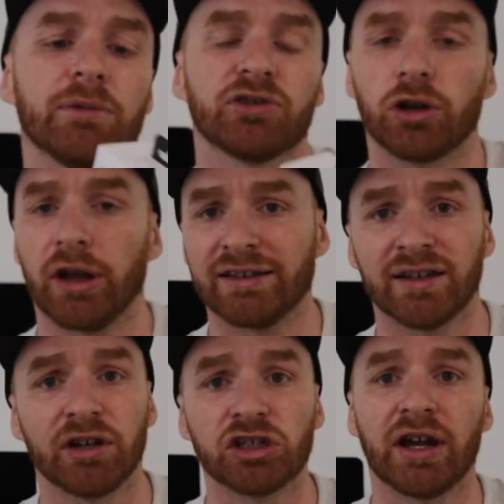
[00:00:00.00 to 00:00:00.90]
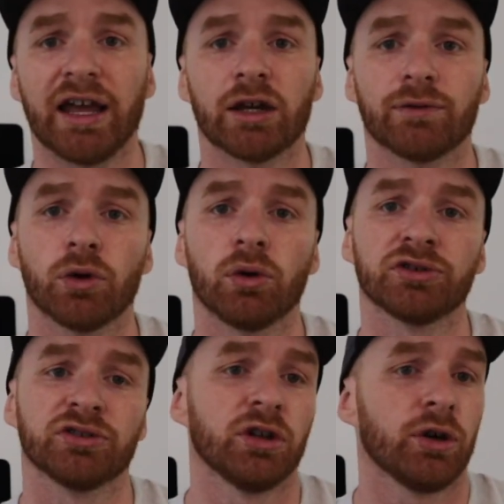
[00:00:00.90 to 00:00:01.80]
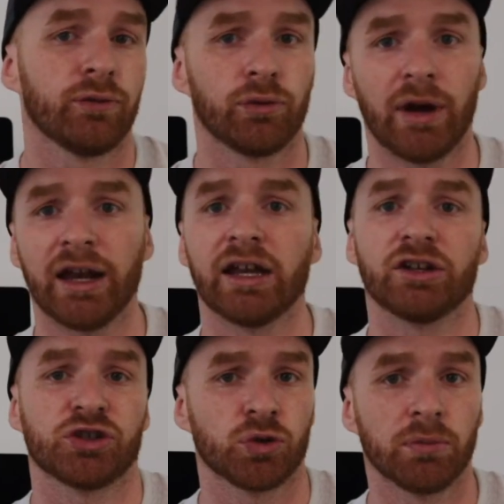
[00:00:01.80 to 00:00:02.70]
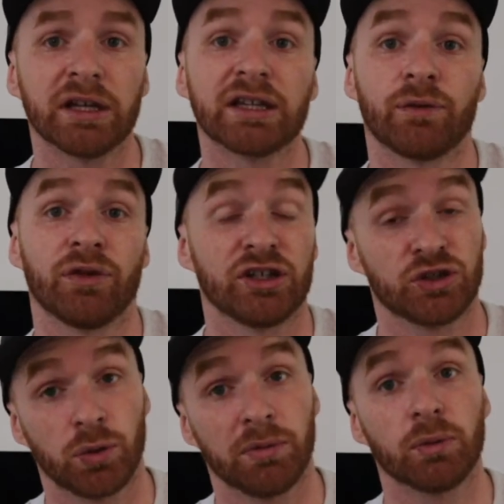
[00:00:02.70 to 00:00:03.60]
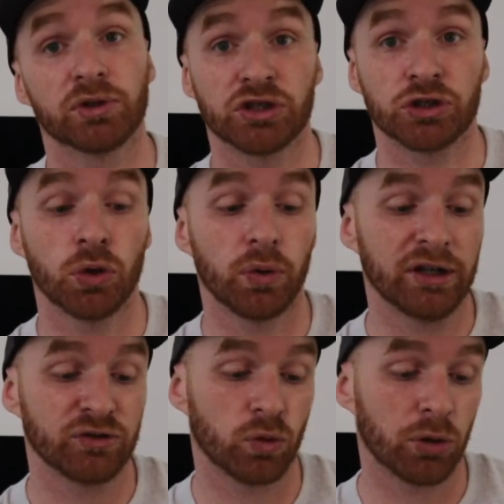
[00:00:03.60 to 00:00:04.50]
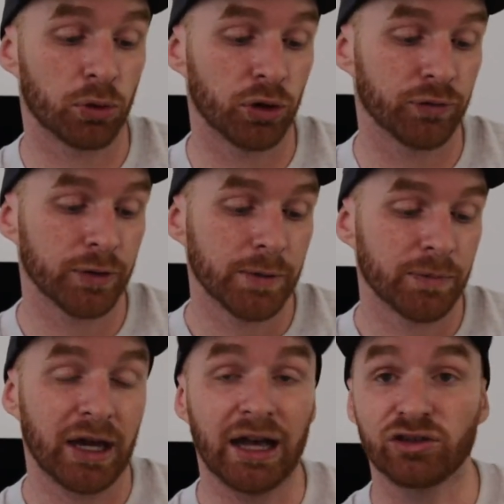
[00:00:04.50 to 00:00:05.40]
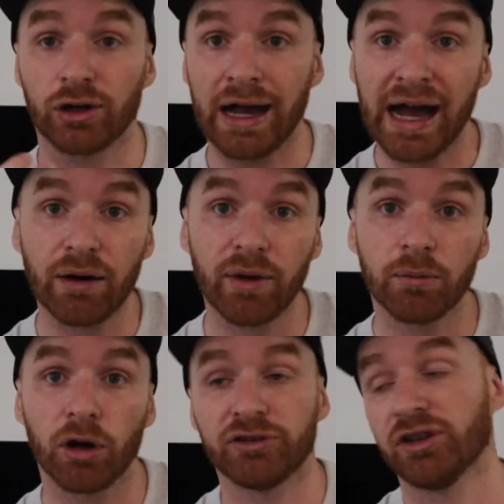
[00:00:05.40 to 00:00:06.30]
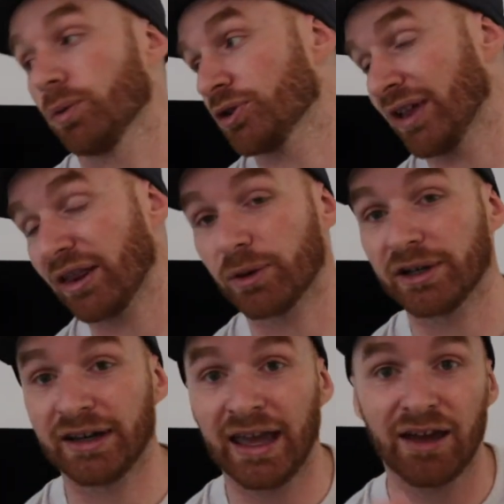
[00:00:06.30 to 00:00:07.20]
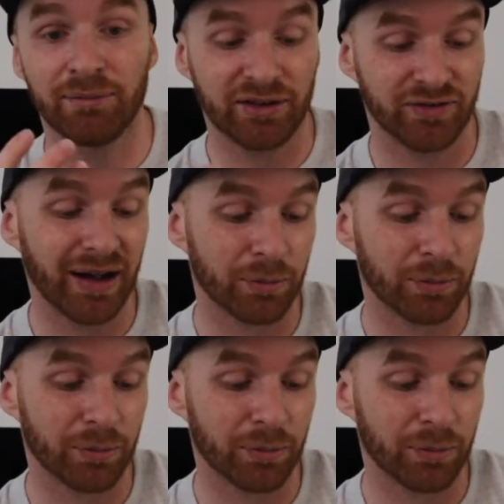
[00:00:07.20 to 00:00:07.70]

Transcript: It's got activity tracking, of course, for running, swimming, different things, swimming, which is cool. It is waterproof. It's got a heart rate monitor, which the other one didn't have, massive